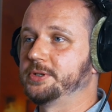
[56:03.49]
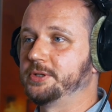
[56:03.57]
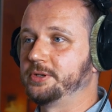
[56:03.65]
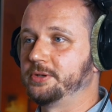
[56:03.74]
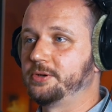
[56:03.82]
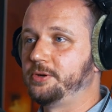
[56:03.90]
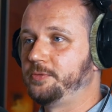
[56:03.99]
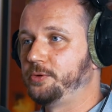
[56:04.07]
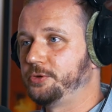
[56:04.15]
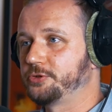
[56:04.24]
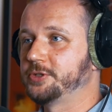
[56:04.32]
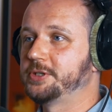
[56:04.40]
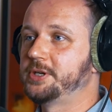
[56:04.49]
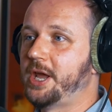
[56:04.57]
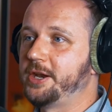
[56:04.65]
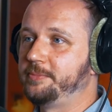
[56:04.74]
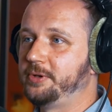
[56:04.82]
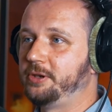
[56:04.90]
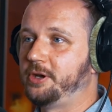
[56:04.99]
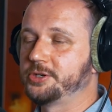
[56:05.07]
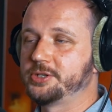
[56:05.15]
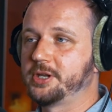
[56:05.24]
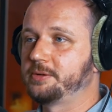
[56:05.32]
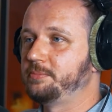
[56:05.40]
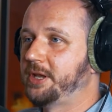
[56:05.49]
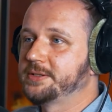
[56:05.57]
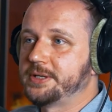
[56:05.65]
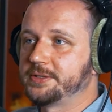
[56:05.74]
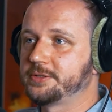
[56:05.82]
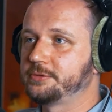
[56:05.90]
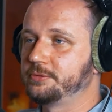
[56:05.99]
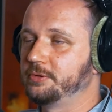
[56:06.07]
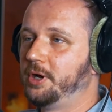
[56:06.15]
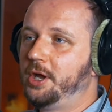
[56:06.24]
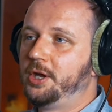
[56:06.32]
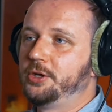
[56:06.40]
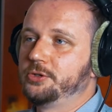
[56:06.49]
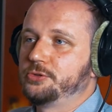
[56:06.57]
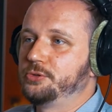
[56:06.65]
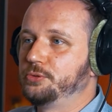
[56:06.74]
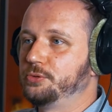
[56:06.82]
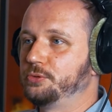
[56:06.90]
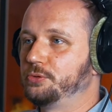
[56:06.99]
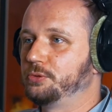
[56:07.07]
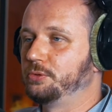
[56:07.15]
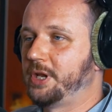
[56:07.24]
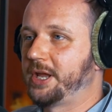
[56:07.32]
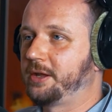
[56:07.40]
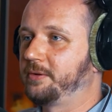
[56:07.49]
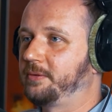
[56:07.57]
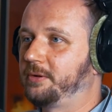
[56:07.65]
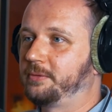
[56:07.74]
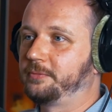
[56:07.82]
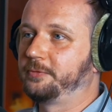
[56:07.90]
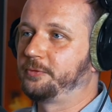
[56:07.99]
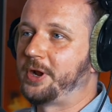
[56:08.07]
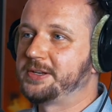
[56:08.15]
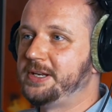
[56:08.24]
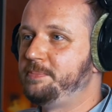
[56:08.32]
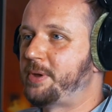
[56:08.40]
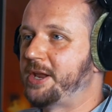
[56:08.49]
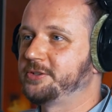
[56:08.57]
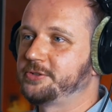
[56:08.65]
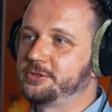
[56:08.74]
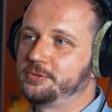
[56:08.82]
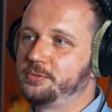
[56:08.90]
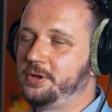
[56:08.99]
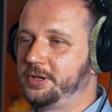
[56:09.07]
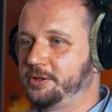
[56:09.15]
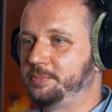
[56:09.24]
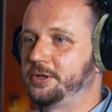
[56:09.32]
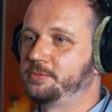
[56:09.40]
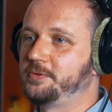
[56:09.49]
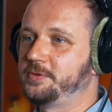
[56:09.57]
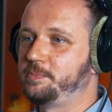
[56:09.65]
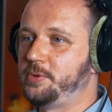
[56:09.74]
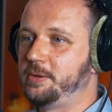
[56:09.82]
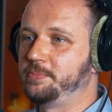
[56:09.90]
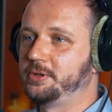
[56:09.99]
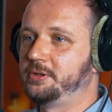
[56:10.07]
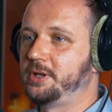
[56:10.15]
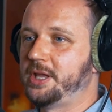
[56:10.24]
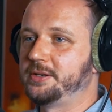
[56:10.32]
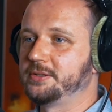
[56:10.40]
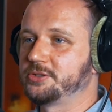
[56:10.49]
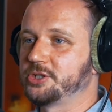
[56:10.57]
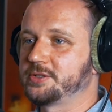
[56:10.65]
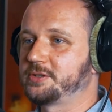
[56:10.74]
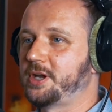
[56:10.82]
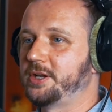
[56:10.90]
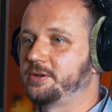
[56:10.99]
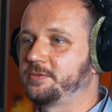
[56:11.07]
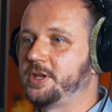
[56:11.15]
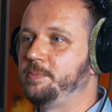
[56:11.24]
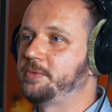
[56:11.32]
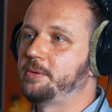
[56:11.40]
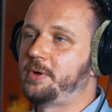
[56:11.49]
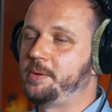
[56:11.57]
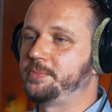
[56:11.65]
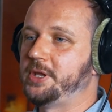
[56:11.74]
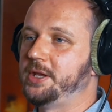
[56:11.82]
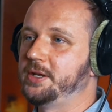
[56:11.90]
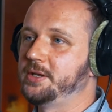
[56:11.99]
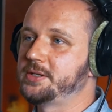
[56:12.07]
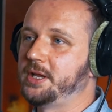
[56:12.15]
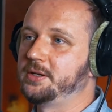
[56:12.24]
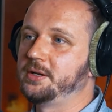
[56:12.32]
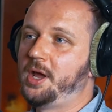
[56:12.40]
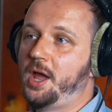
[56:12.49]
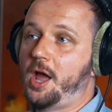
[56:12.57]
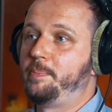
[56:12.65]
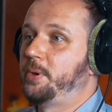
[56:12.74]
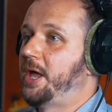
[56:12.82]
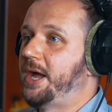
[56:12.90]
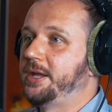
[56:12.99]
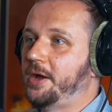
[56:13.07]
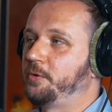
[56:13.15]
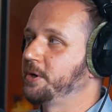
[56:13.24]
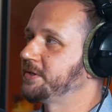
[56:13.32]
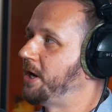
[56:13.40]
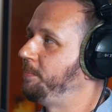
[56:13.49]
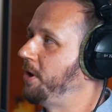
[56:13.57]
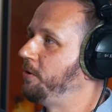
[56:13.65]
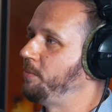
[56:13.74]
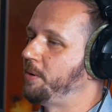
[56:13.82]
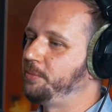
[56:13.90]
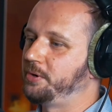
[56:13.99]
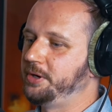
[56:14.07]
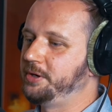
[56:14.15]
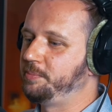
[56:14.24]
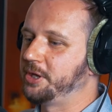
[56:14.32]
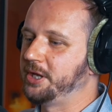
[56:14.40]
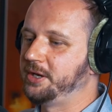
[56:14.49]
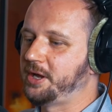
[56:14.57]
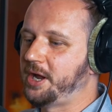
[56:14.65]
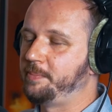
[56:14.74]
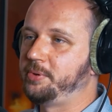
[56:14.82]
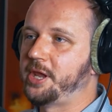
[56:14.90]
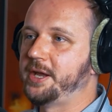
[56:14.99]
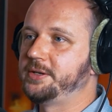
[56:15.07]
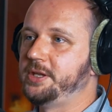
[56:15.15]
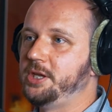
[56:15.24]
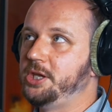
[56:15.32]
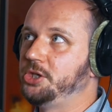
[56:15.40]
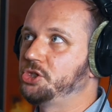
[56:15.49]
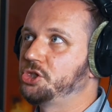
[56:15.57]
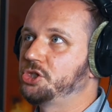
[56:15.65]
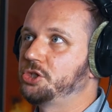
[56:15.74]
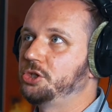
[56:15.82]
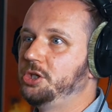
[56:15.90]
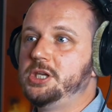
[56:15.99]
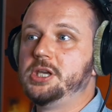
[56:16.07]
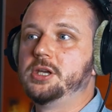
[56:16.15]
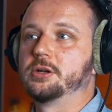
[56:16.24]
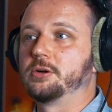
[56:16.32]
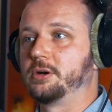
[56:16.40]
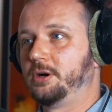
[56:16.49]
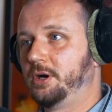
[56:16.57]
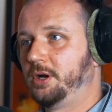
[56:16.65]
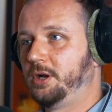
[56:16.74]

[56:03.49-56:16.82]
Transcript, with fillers: in. You know, if you're interested in animal logic, it makes sense to to like friendly banter a little bit with the people and just kind of keep them updated and apply. Uh, for example, I remember in the beginning I applied each year